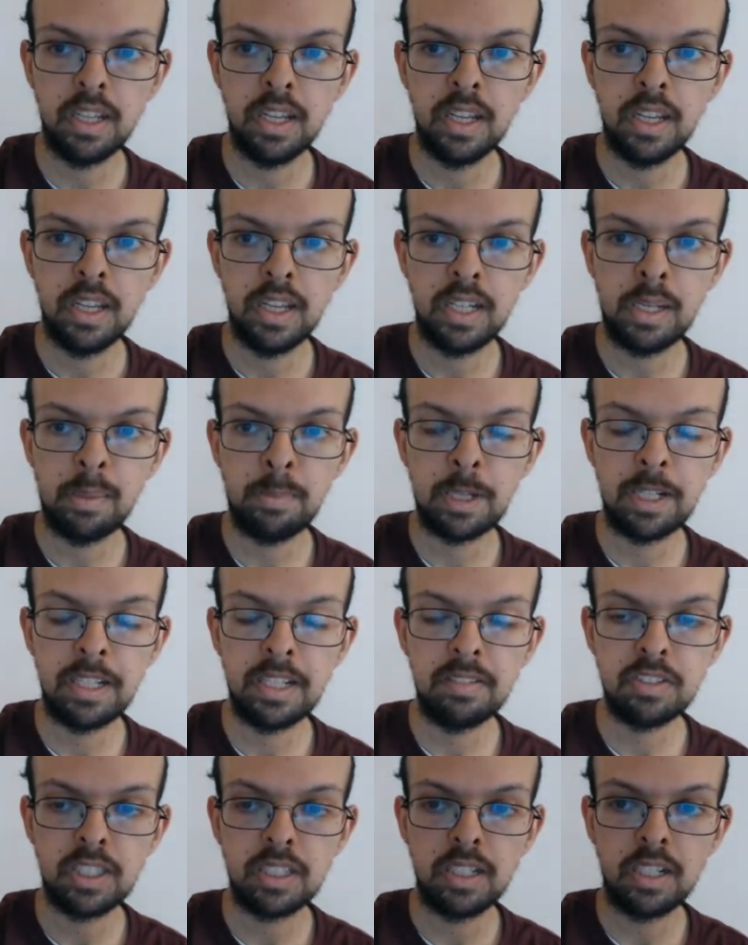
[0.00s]
He
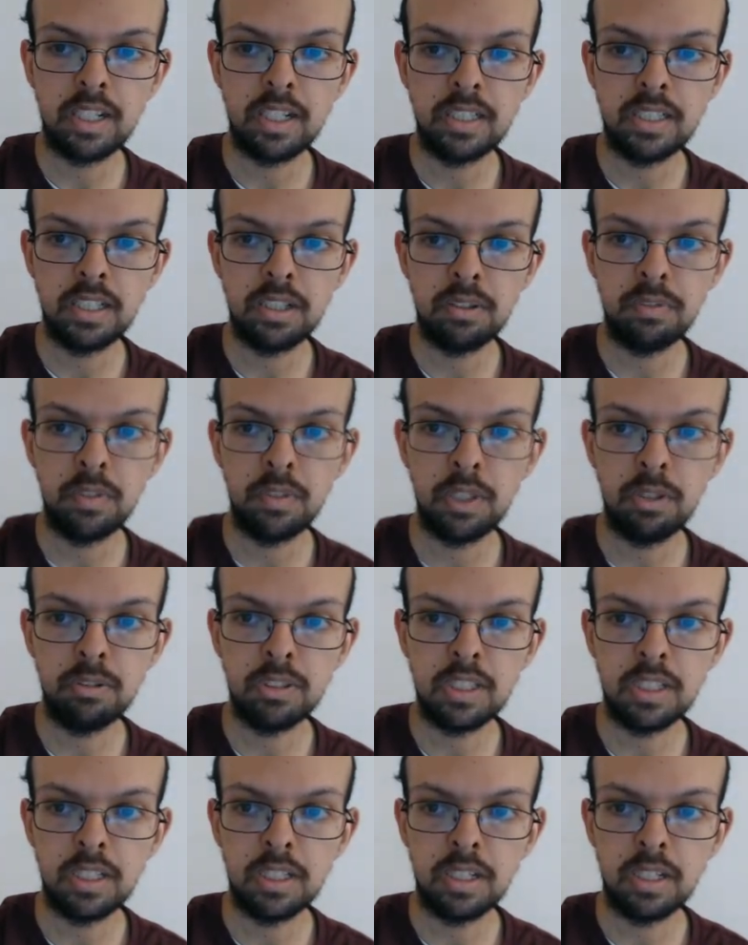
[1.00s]
believes the idea of
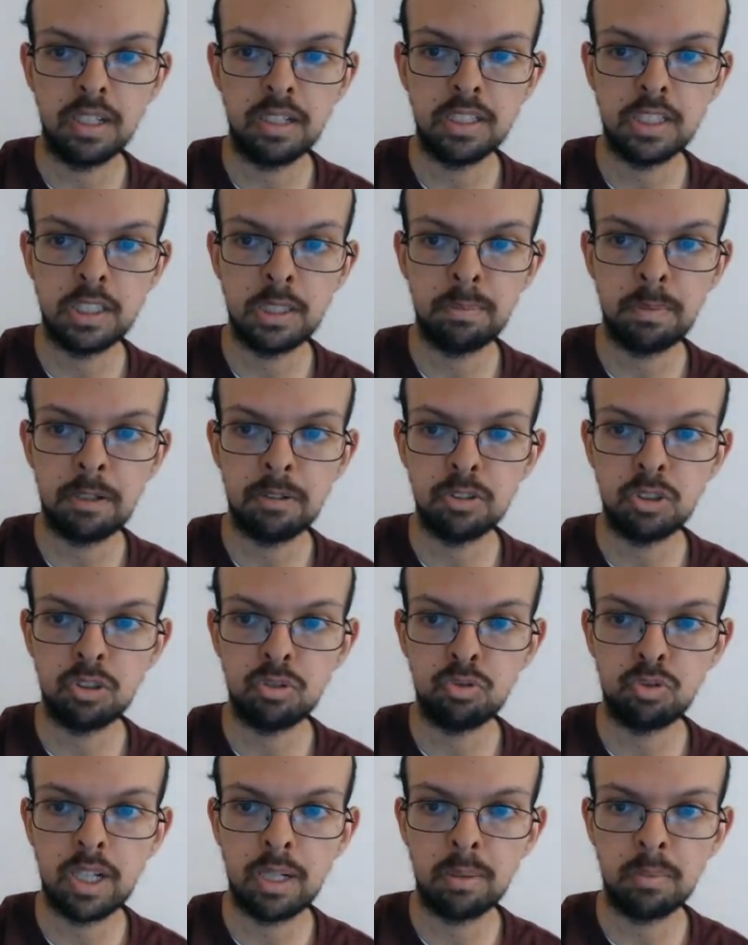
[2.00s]
using spells and
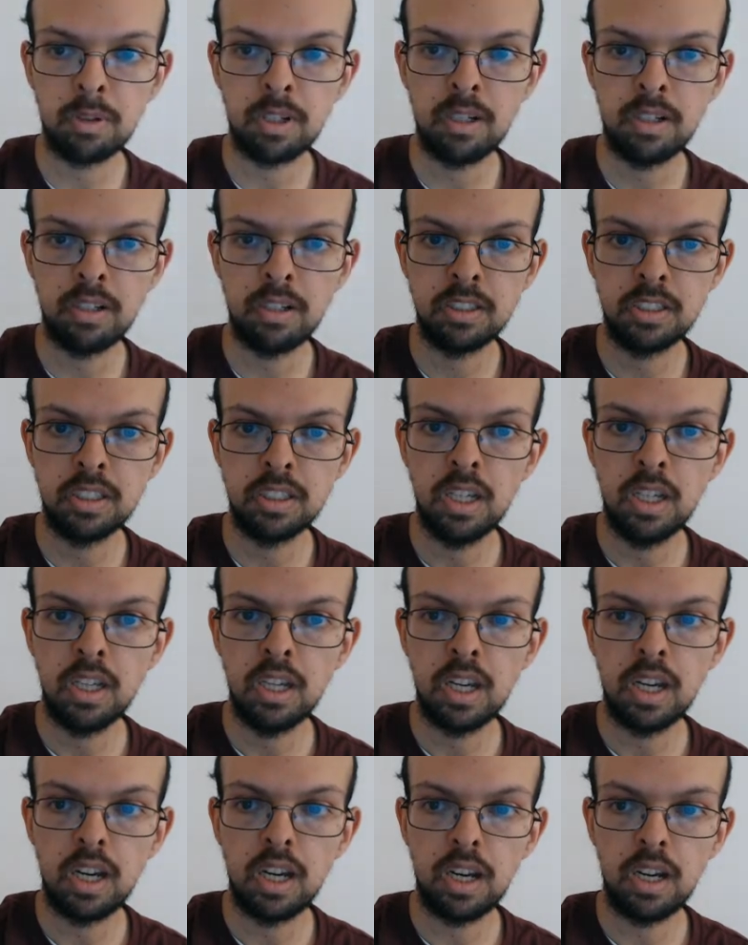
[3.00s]
trap cards
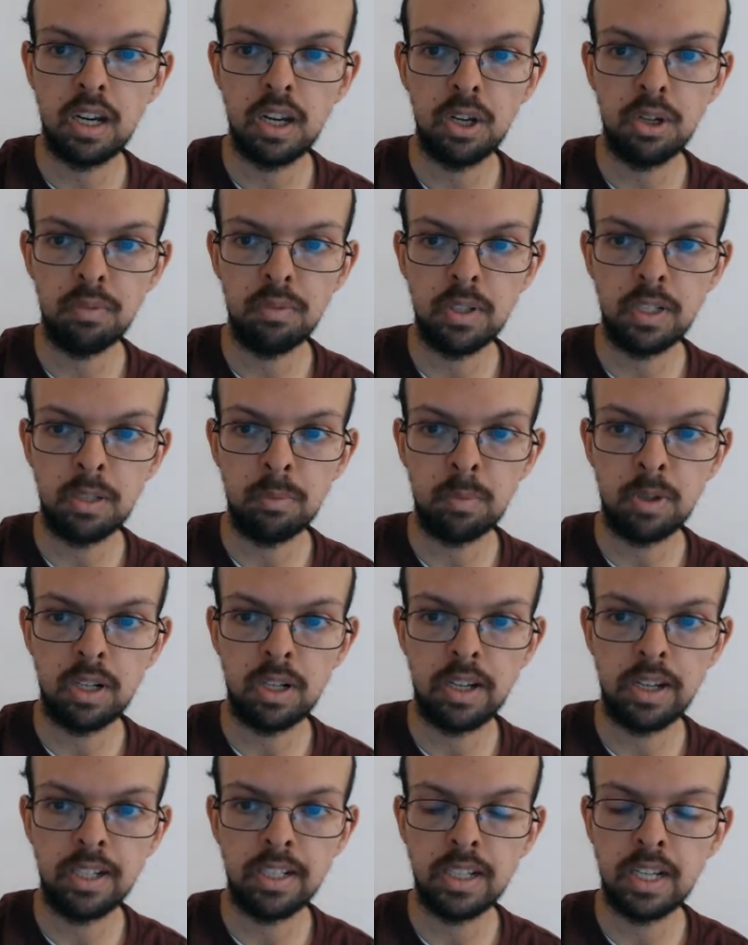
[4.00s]
are overly
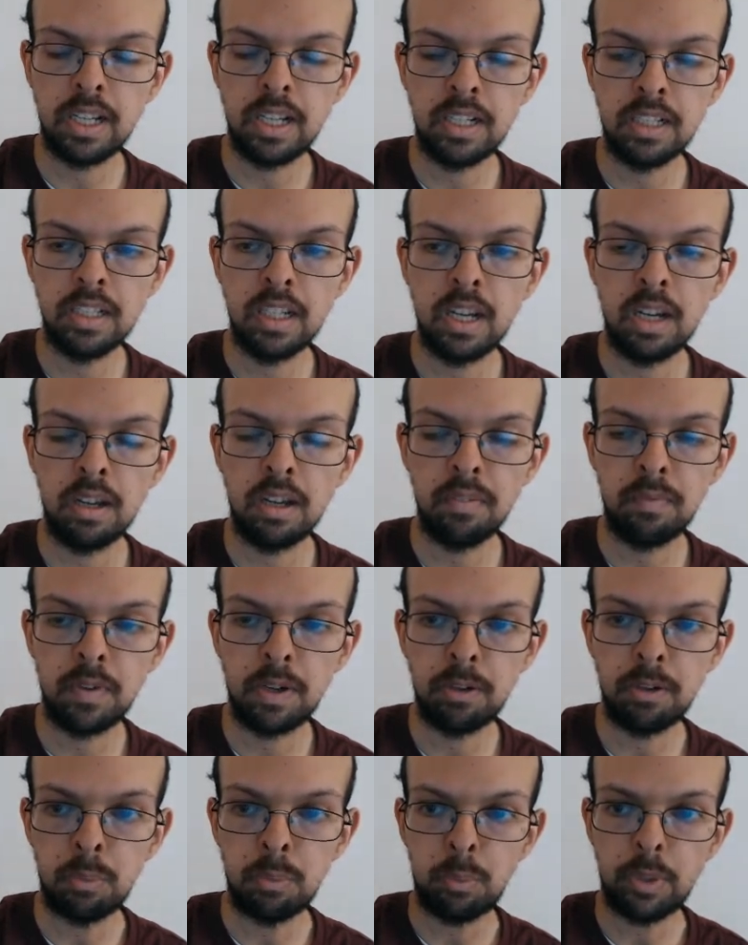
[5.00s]
reliant and are
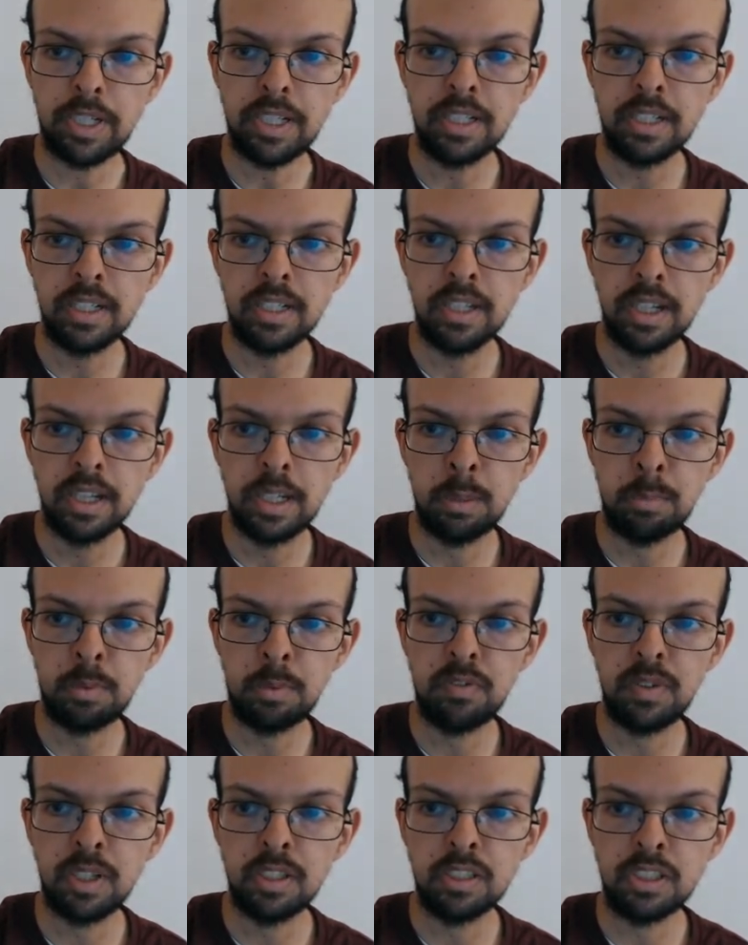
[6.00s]
very weak. He
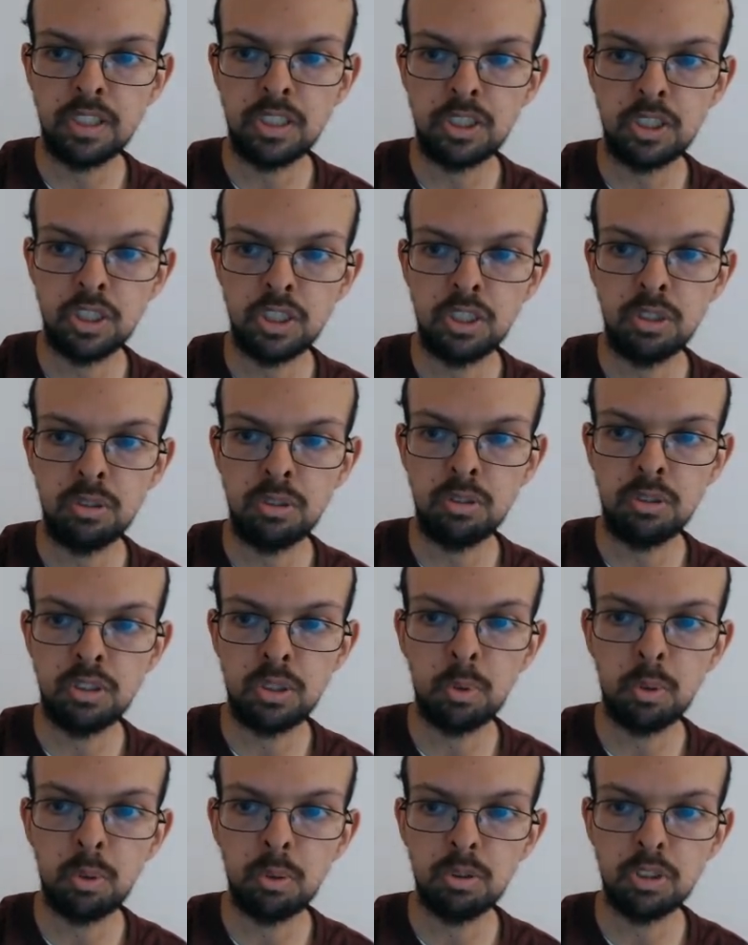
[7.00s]
prefers to just use the
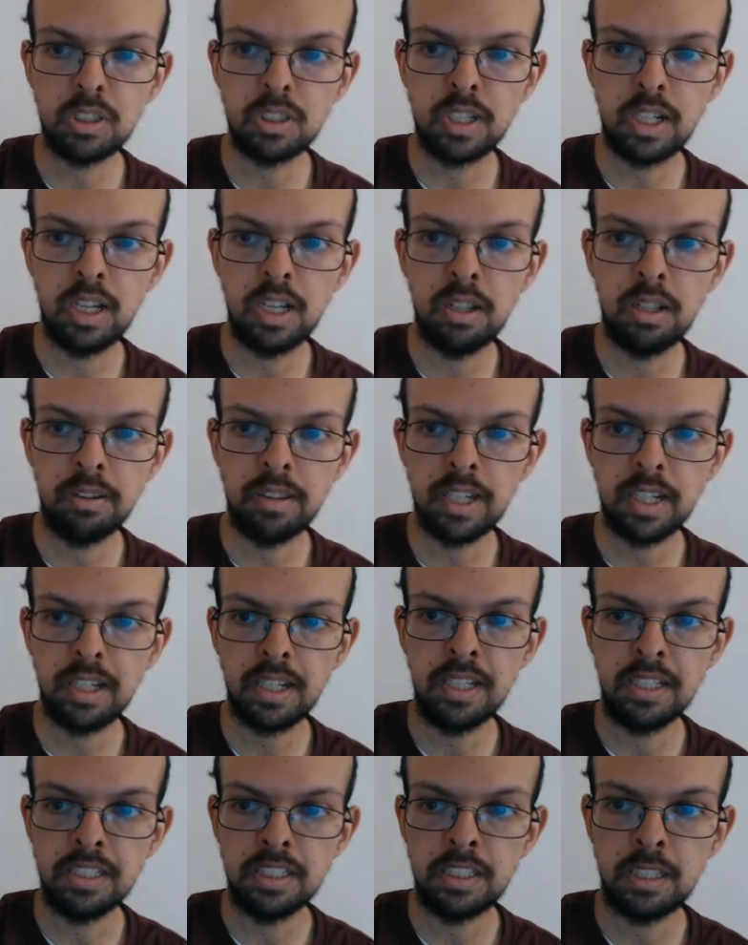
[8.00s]
raw style that
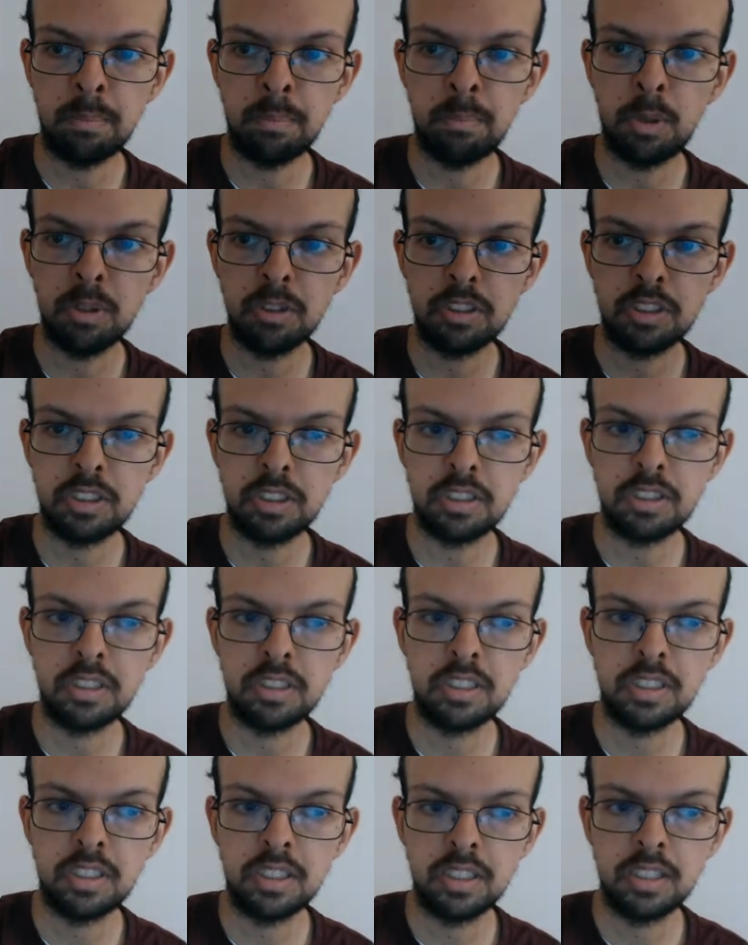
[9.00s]
is the monsters.